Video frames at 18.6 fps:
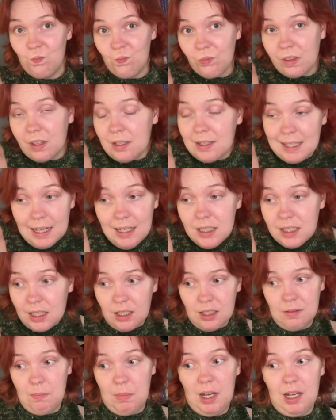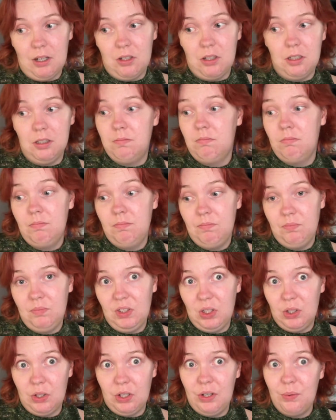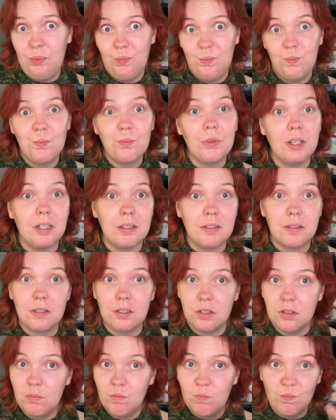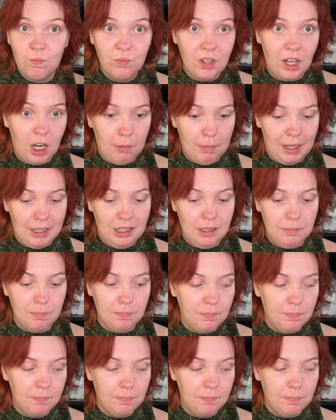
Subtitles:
The size doesn't matter, you know, it's how many.